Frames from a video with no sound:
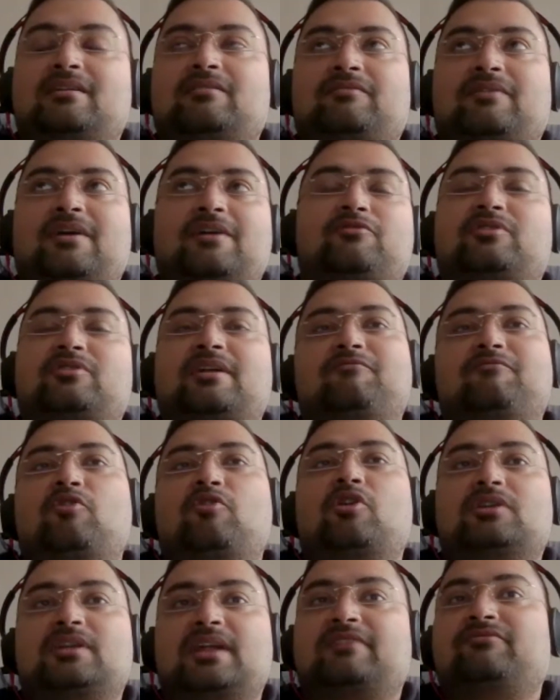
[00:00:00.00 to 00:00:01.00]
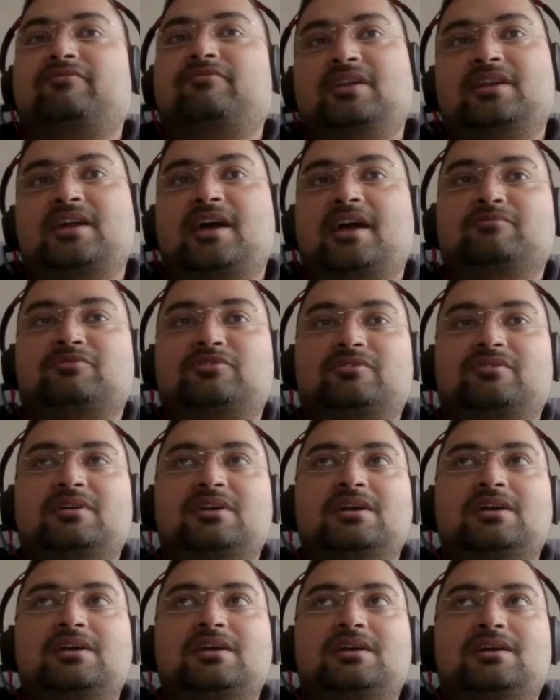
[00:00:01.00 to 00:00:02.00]
wouldn't have got that free time. So
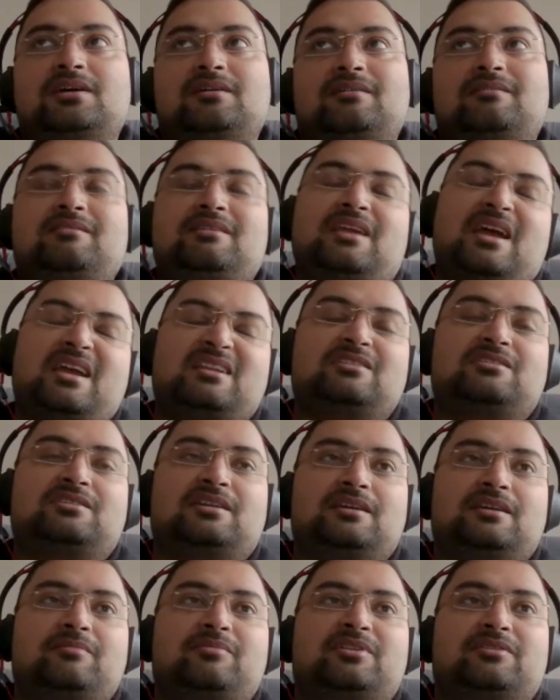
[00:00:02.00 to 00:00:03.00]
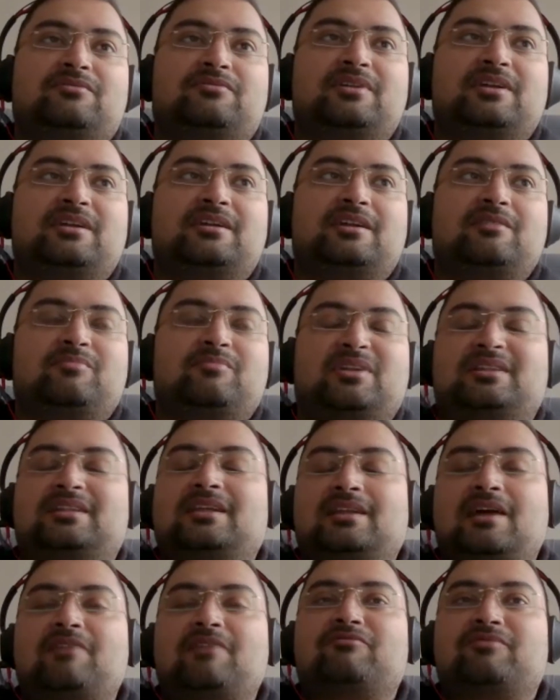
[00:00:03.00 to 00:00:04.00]
yeah, initially a bit of regret, but
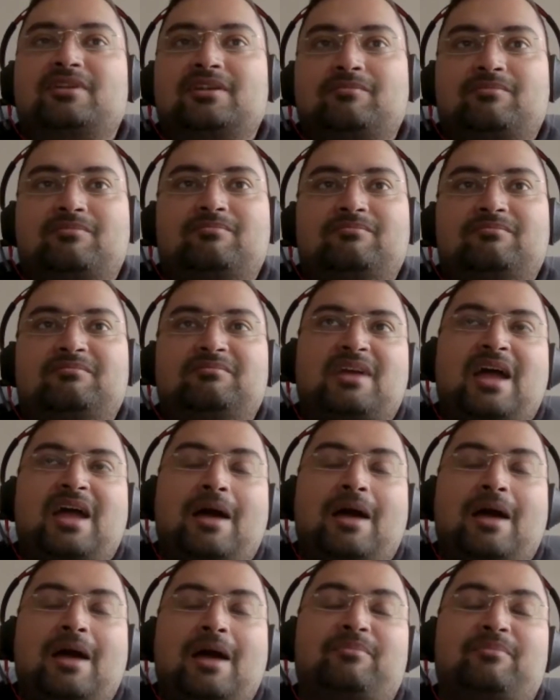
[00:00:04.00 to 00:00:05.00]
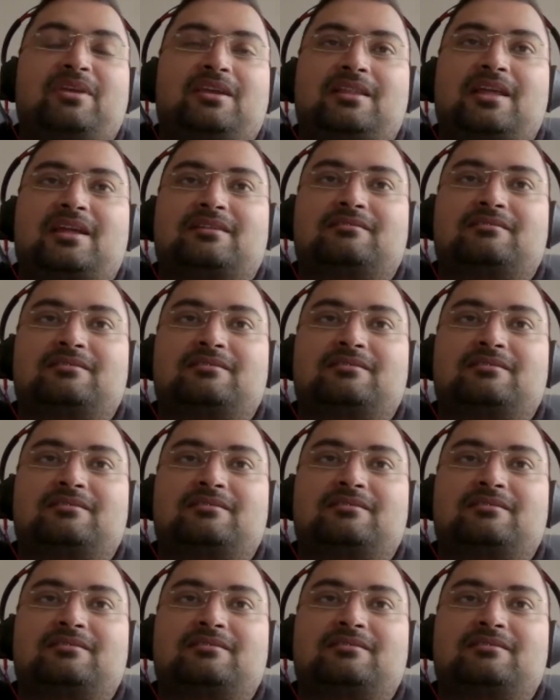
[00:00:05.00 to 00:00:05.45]
then I'm very happy that